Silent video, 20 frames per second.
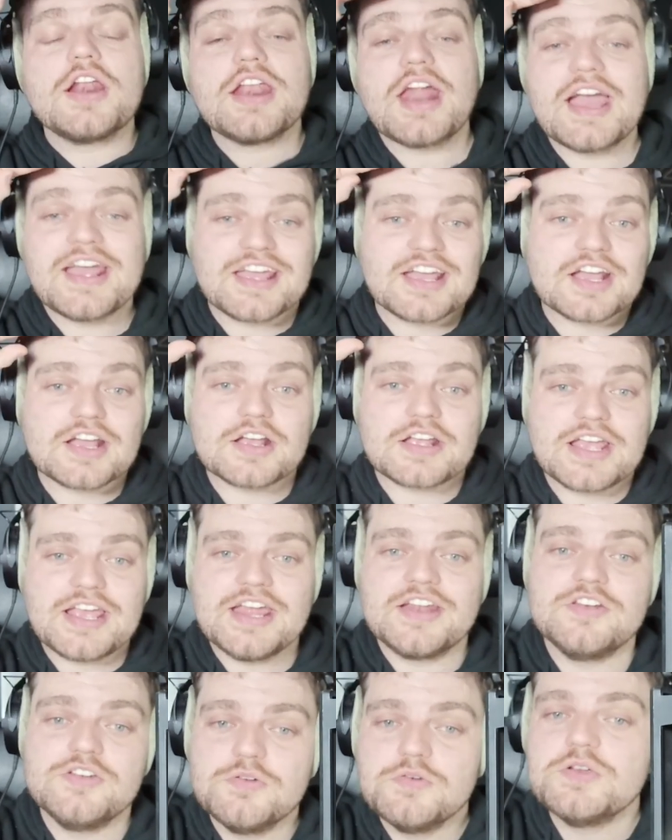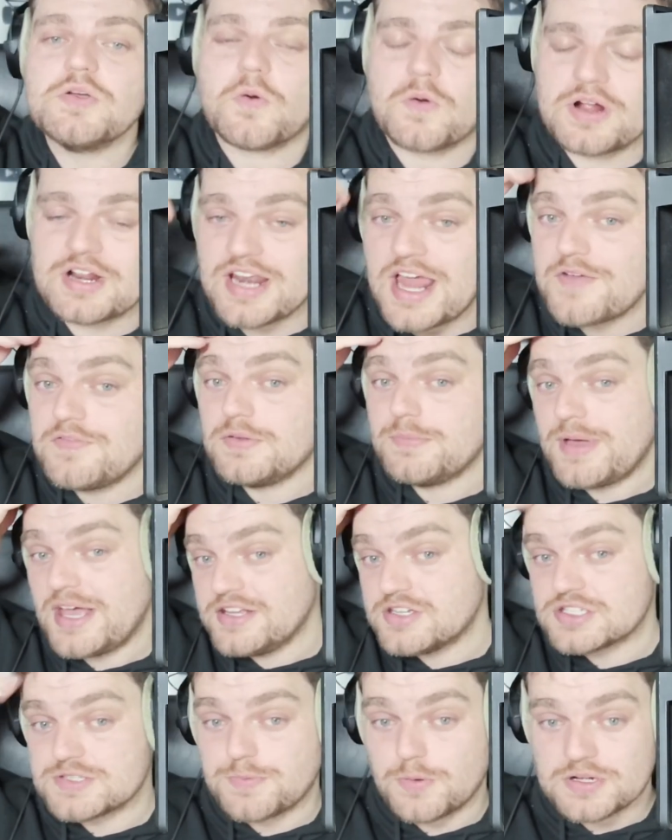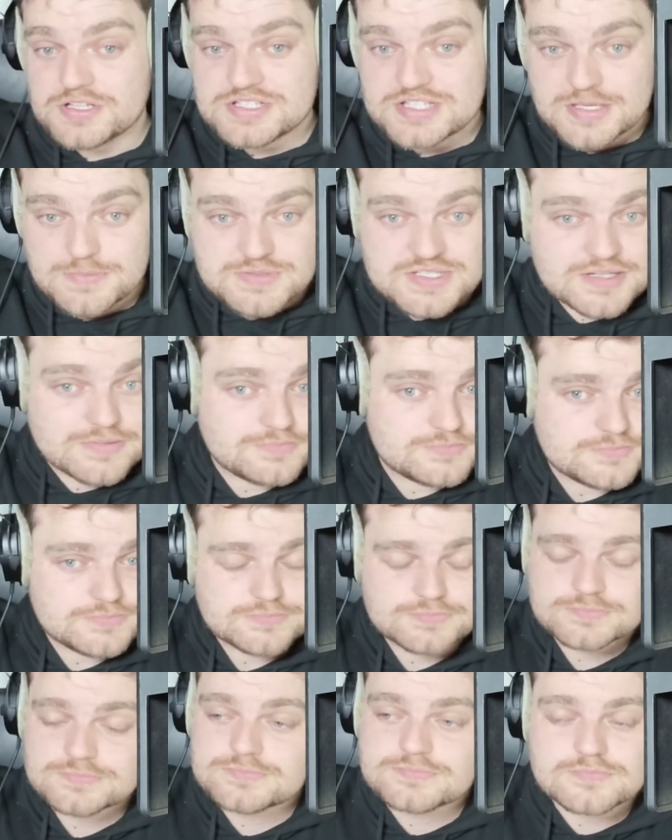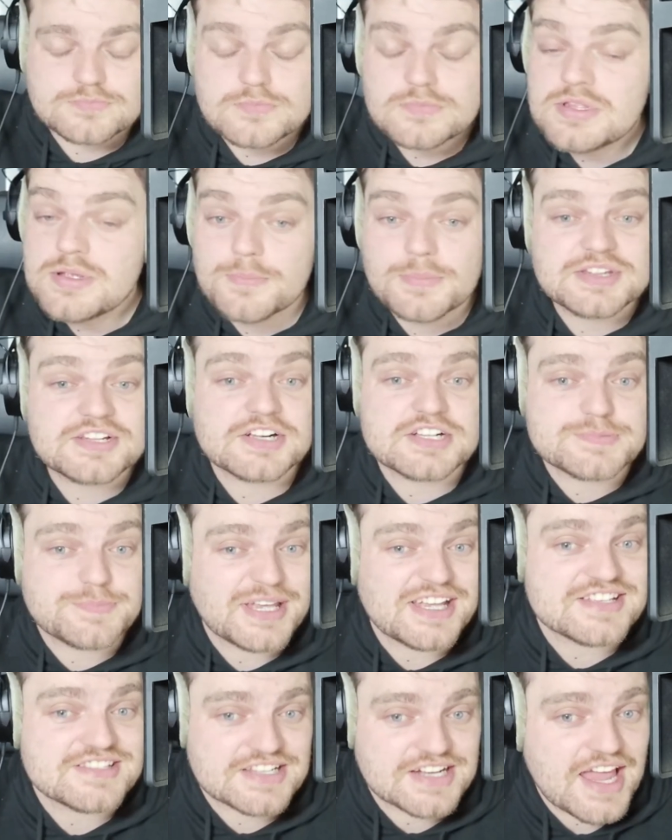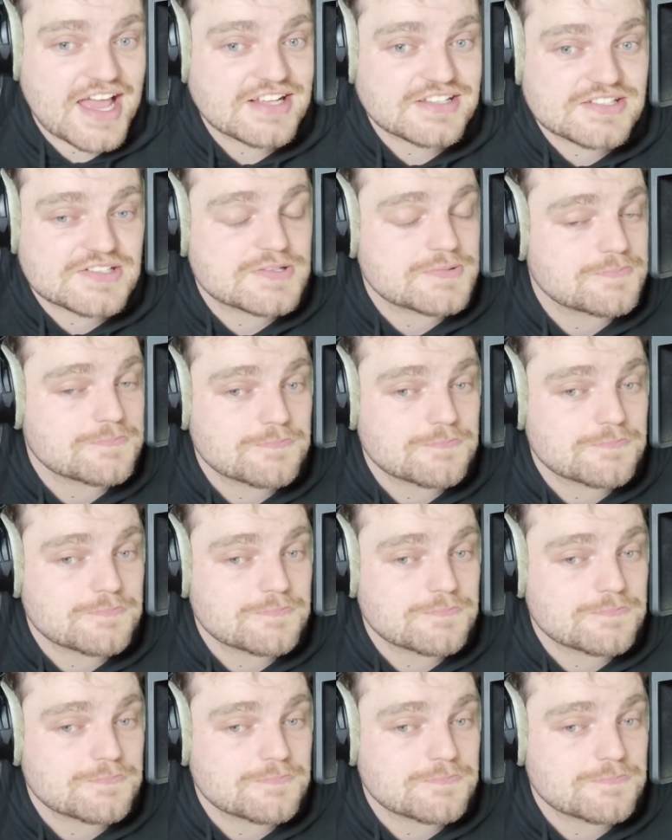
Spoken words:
like in New York level major sports teams, but they're as big as the Nets.